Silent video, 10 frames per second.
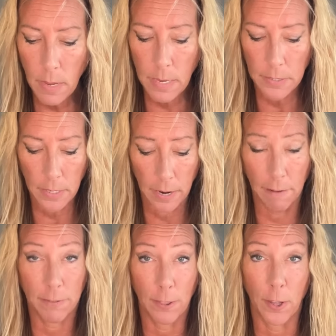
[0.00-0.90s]
is I
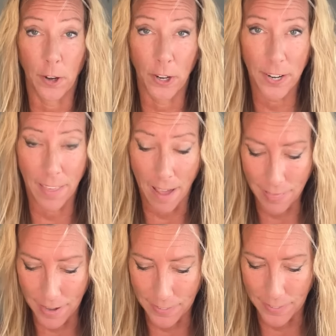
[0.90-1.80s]
have learned that
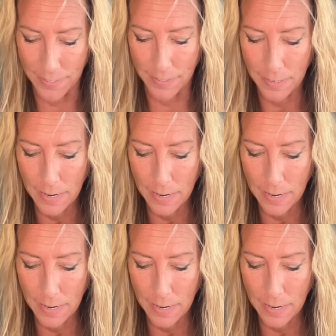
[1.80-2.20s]
lesson.